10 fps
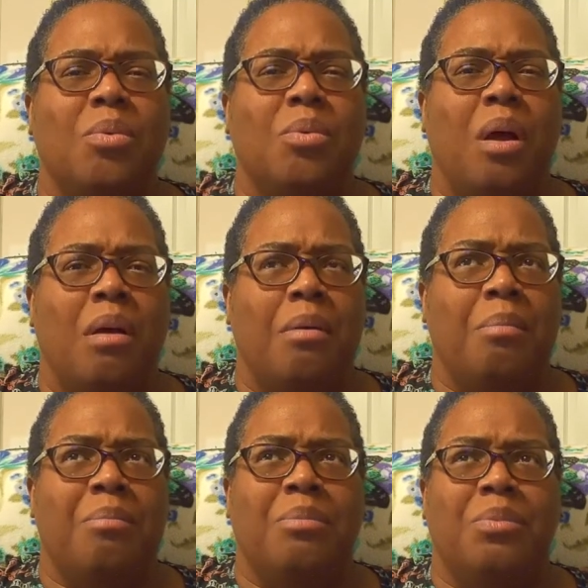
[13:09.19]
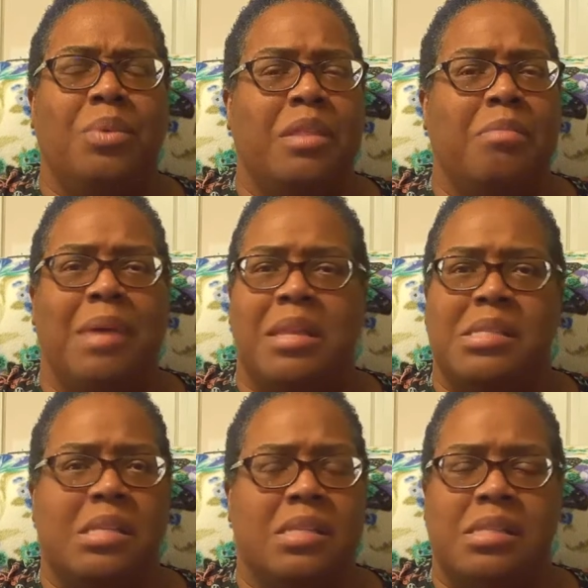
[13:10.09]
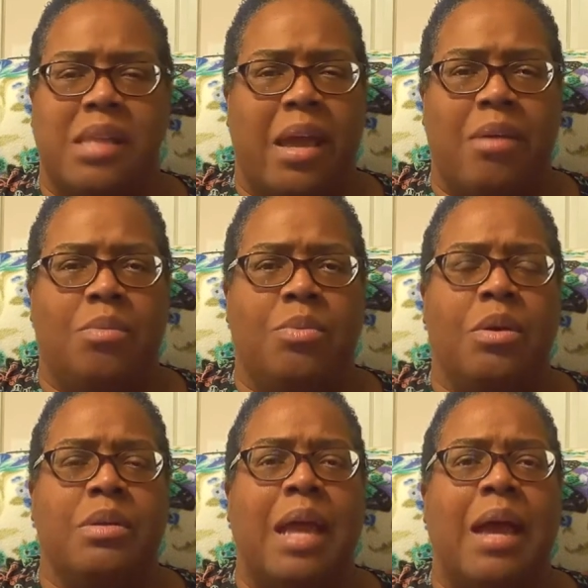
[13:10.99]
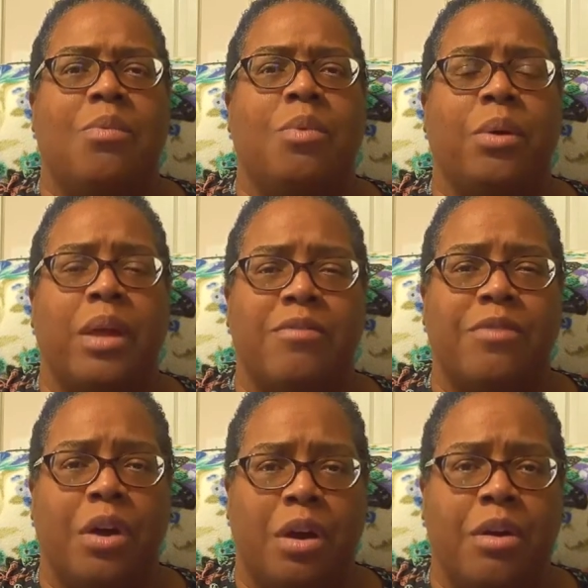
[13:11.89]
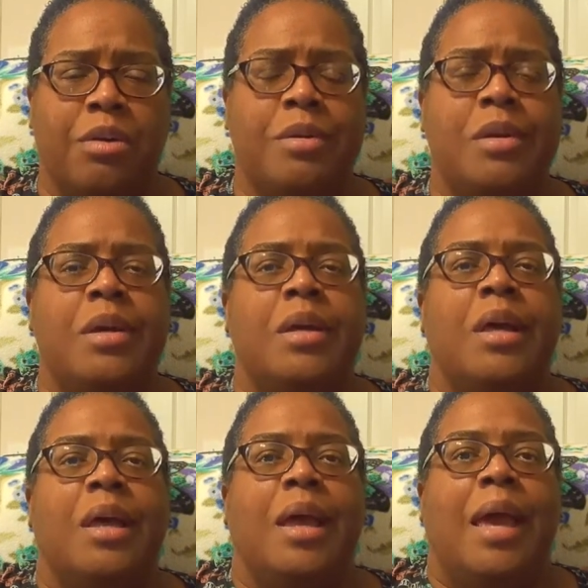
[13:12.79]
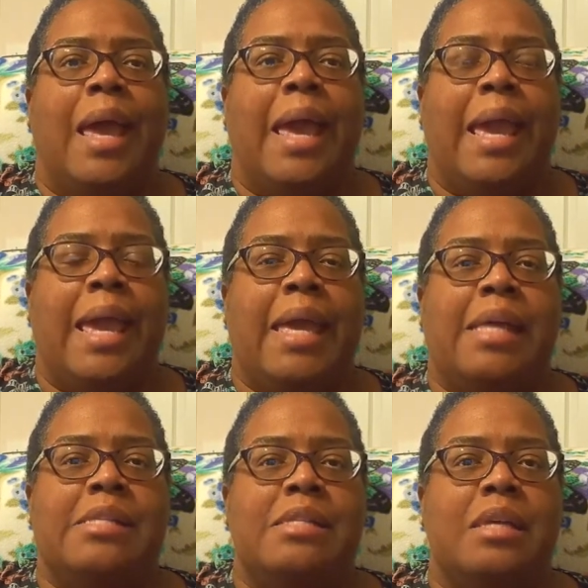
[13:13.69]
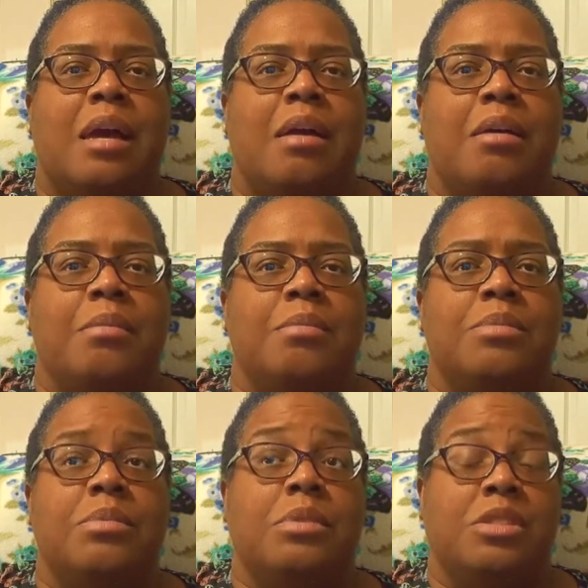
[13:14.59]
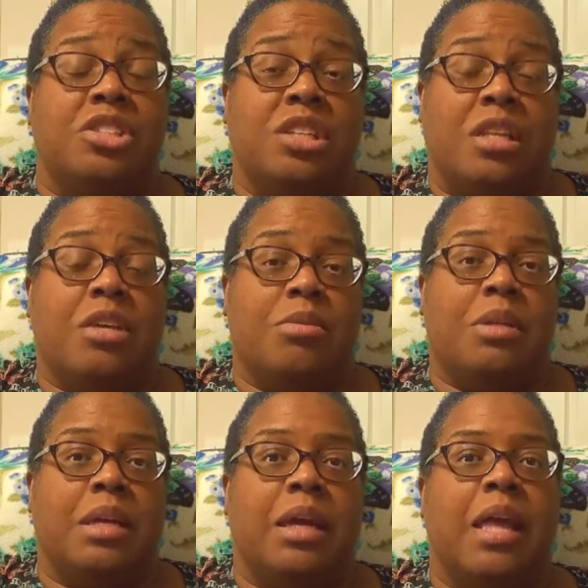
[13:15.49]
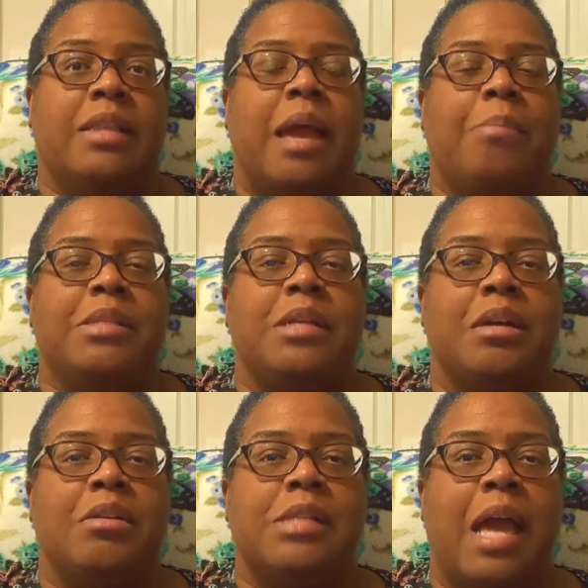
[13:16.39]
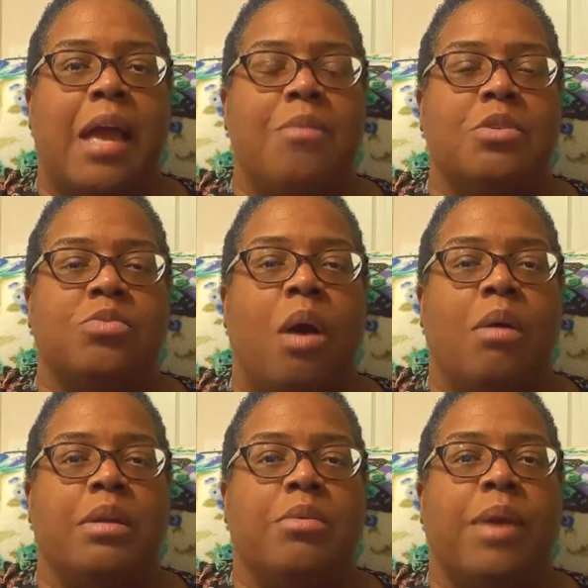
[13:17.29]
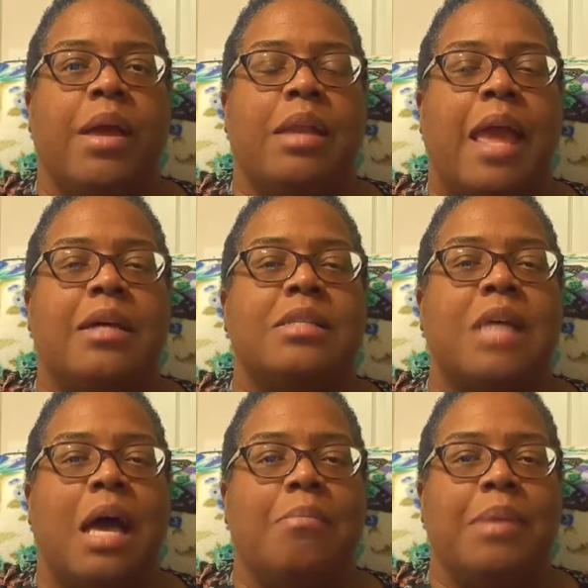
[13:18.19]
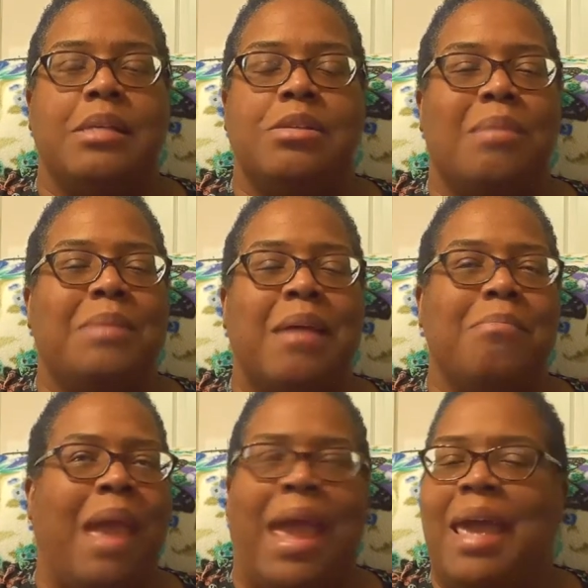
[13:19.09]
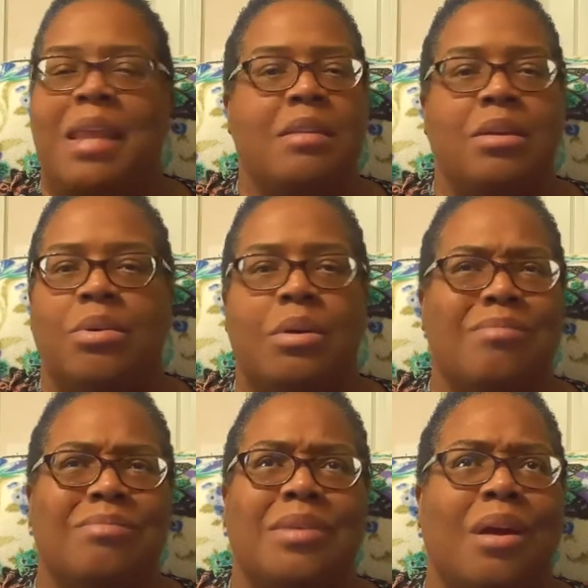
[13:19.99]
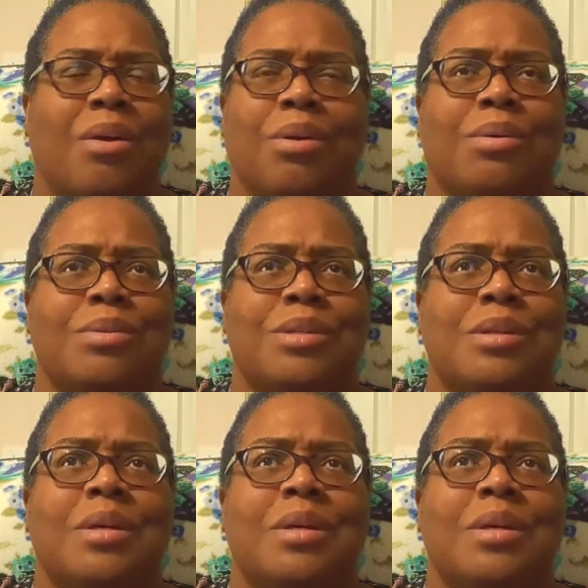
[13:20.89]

um, with medicines that were not working for her. And um, she literally, at that particular time, was walking around like a zombie. So I'm not mad or hurt.